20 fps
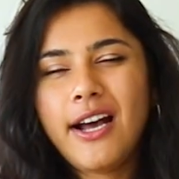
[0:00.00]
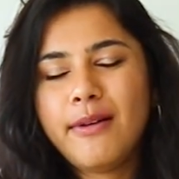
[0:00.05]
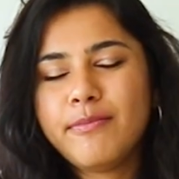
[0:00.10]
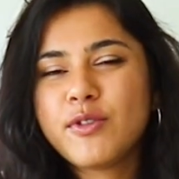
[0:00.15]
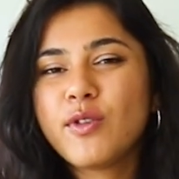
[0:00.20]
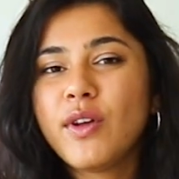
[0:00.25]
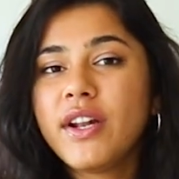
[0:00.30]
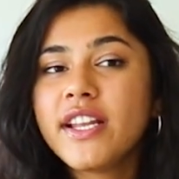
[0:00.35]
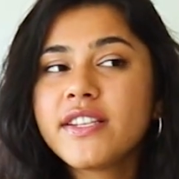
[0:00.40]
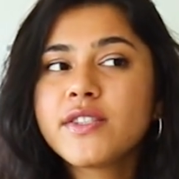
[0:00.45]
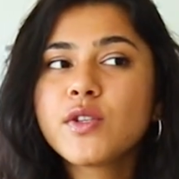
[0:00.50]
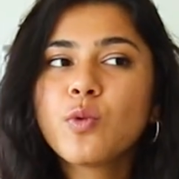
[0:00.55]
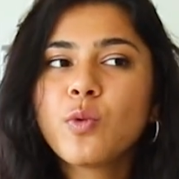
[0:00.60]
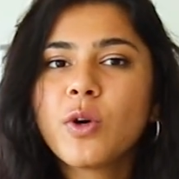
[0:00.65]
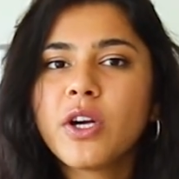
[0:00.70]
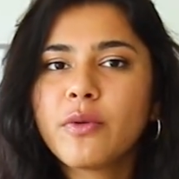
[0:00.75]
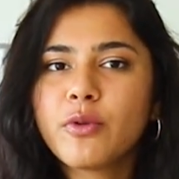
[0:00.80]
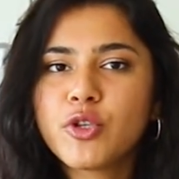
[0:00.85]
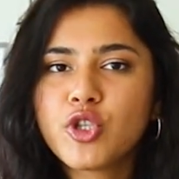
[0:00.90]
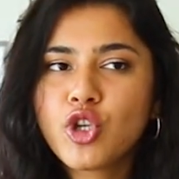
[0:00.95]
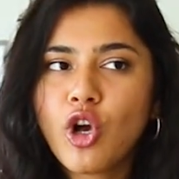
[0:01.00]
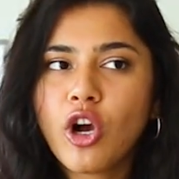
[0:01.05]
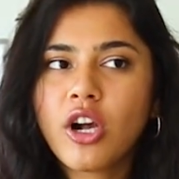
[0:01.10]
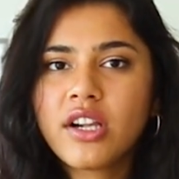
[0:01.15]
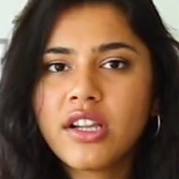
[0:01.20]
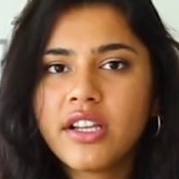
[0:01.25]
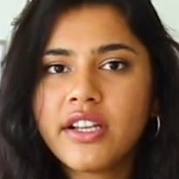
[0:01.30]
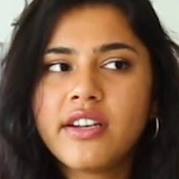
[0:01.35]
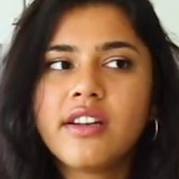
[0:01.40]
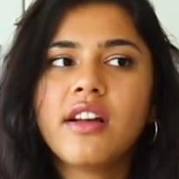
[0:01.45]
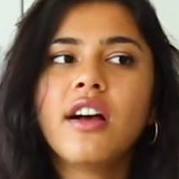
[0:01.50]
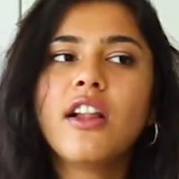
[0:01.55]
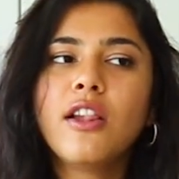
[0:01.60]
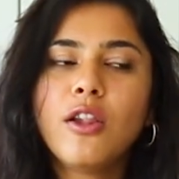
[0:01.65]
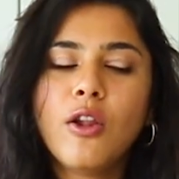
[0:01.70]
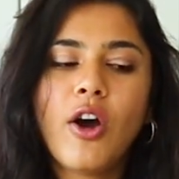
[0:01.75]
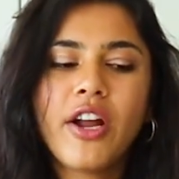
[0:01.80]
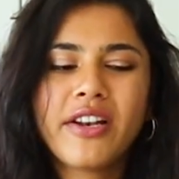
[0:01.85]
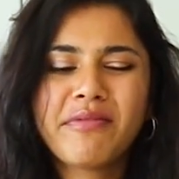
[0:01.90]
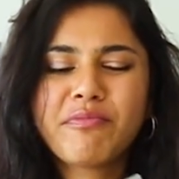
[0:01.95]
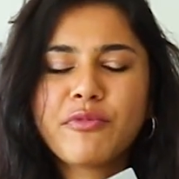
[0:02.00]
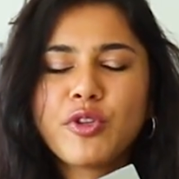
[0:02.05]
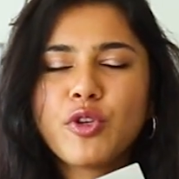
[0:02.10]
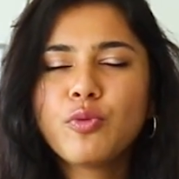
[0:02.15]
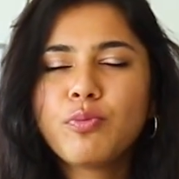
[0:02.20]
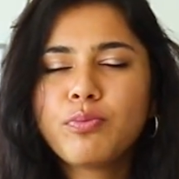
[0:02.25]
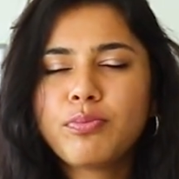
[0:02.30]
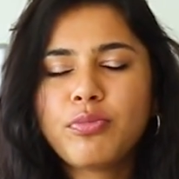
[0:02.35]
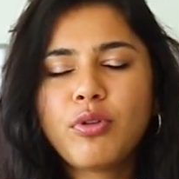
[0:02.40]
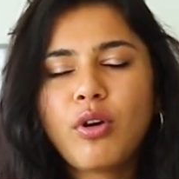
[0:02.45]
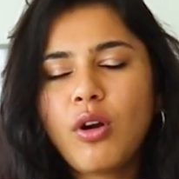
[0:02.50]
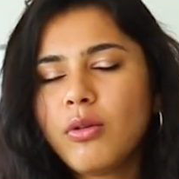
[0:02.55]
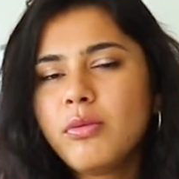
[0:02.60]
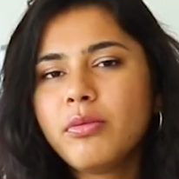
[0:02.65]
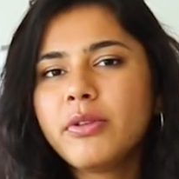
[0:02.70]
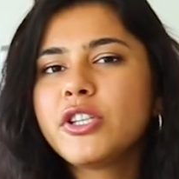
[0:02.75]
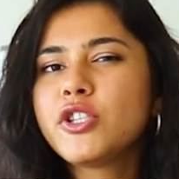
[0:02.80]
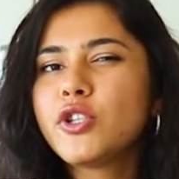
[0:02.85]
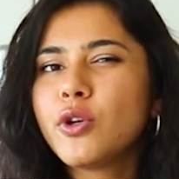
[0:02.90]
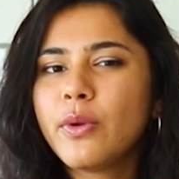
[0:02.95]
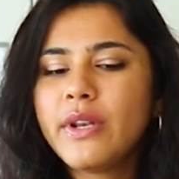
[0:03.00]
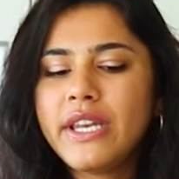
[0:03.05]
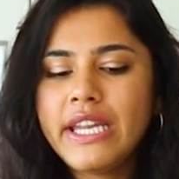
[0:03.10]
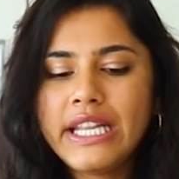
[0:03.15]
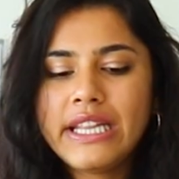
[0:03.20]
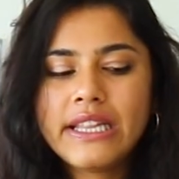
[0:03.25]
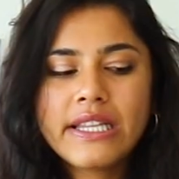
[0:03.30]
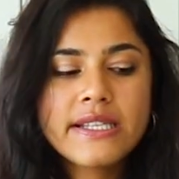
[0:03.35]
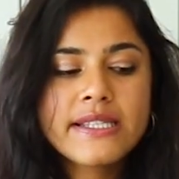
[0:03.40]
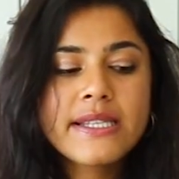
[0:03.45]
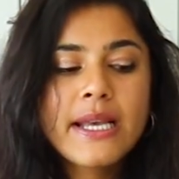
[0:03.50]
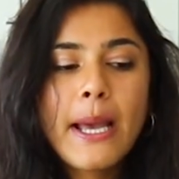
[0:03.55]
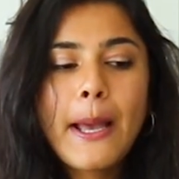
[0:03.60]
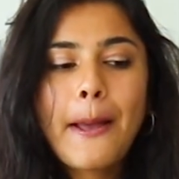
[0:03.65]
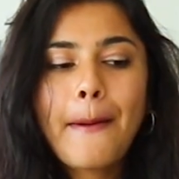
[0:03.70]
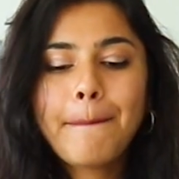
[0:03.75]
So unless you work with chocolate a lot, you probably don't need this,